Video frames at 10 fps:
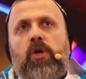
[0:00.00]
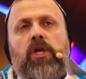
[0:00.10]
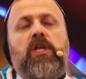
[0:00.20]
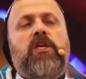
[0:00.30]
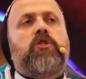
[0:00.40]

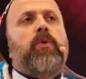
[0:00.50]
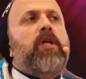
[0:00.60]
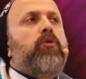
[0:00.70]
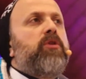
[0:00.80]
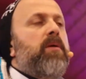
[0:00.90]
in his
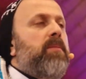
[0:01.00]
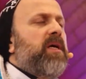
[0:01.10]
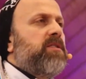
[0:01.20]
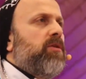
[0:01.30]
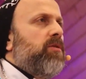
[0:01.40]
way to
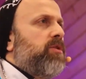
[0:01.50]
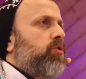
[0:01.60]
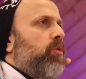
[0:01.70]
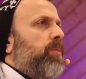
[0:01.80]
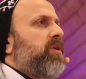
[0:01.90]

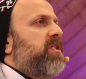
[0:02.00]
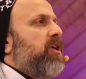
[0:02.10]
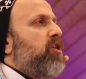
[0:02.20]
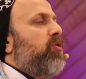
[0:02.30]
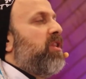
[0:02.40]
Damascus to
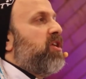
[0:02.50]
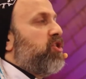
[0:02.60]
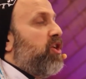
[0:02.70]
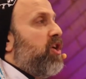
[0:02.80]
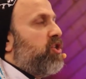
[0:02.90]
persecute the
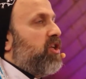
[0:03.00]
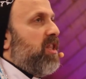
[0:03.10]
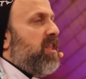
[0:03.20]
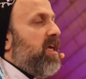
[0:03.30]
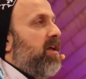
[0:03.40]
church
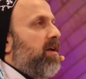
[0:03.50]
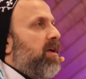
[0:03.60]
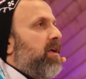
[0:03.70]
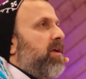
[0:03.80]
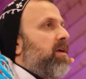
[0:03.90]
there,